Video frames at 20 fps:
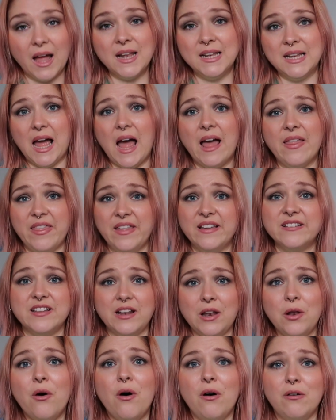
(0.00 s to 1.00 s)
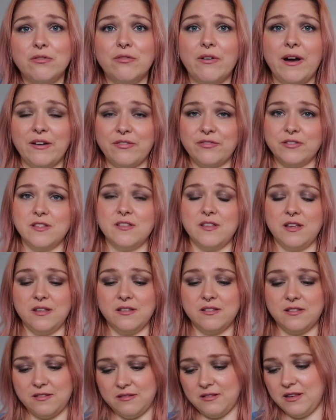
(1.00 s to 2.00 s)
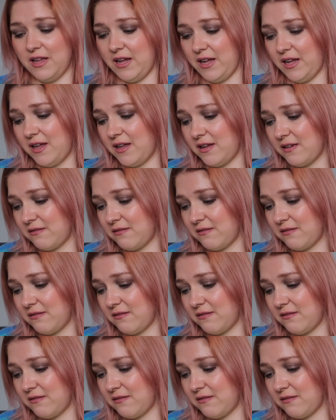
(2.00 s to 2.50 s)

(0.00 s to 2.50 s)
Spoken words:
and there's a lot of references, like